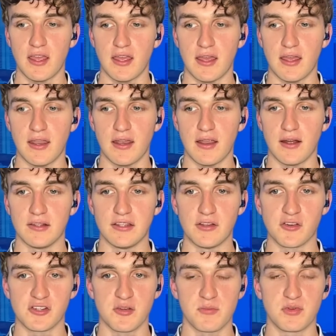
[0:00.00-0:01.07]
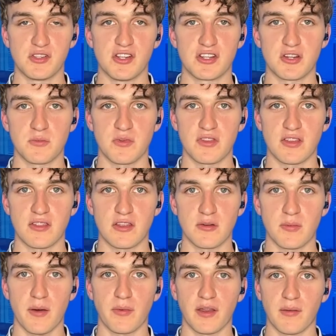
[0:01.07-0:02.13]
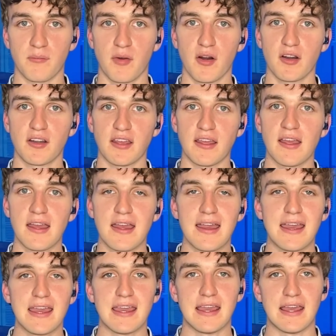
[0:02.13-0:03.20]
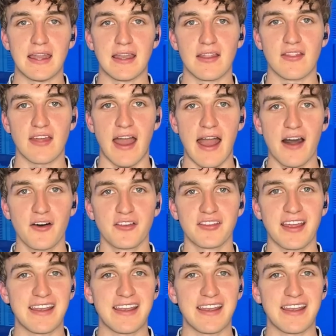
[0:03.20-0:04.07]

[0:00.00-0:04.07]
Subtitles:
in a leadership position within the Republican Party in the House.